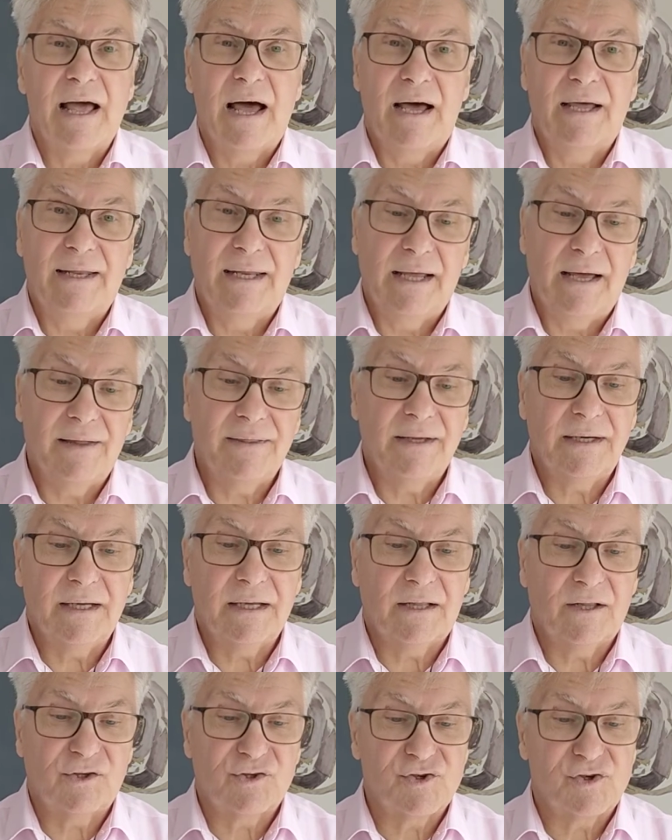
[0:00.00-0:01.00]
And the other
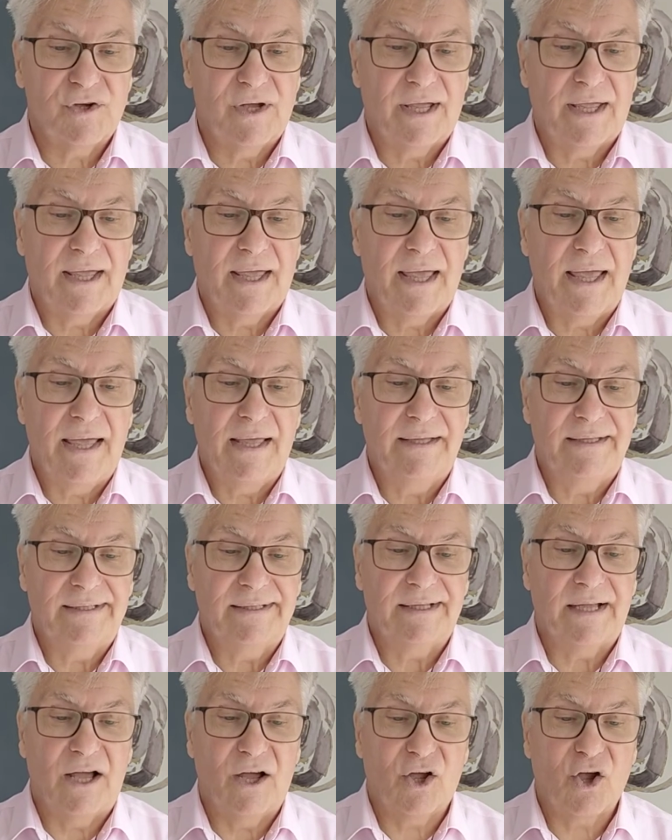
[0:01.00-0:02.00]
little trick
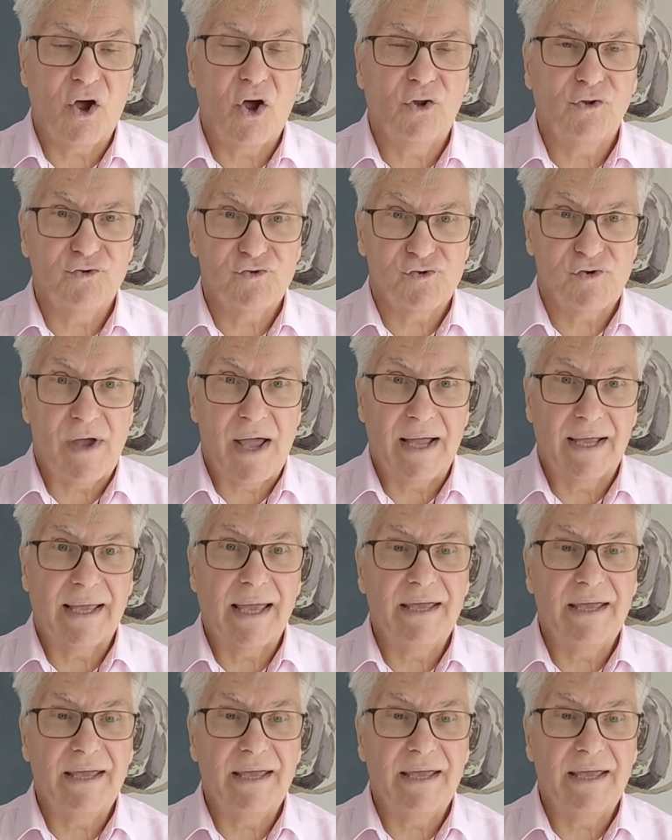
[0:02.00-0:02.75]
is a contract.